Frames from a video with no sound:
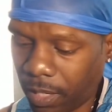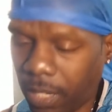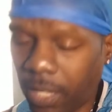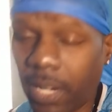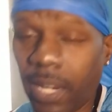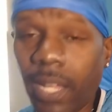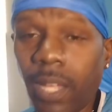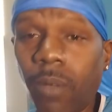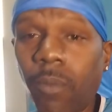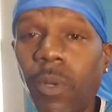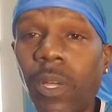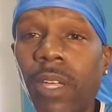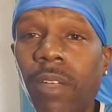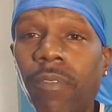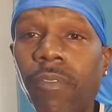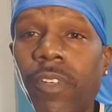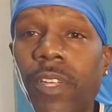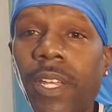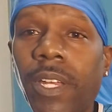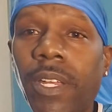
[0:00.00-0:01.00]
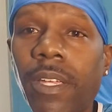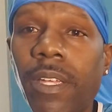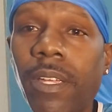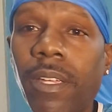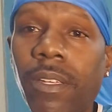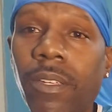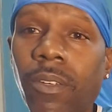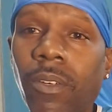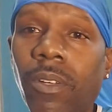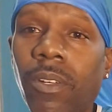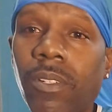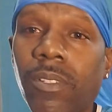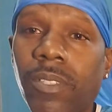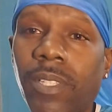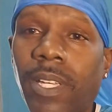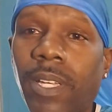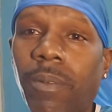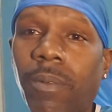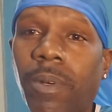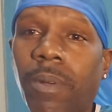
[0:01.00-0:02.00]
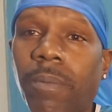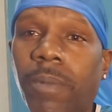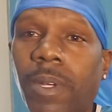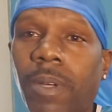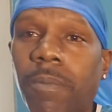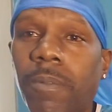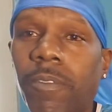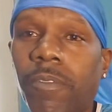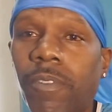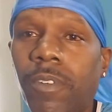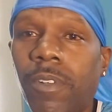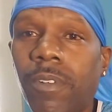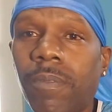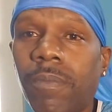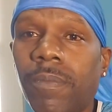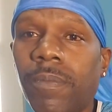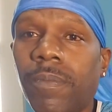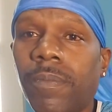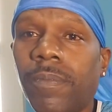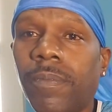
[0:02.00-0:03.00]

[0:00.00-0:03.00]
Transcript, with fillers: get in where it fit in. You understand where I'm coming from?